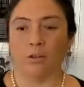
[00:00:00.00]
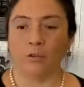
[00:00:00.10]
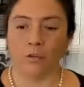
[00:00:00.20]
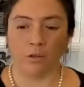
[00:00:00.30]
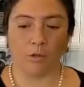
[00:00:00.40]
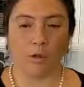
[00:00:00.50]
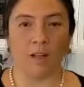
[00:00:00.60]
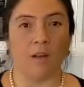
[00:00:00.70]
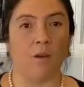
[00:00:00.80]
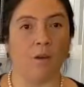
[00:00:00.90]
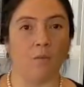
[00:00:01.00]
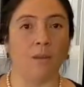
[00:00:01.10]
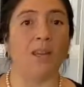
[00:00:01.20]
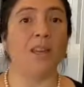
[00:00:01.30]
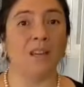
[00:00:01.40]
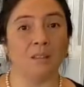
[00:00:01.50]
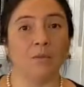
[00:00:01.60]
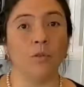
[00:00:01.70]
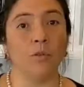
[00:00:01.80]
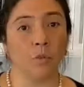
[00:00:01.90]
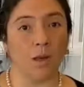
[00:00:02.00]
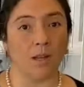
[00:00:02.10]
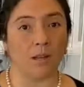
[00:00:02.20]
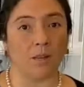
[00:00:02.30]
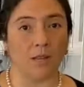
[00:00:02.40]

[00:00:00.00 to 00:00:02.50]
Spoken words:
you can do it at home if you want to.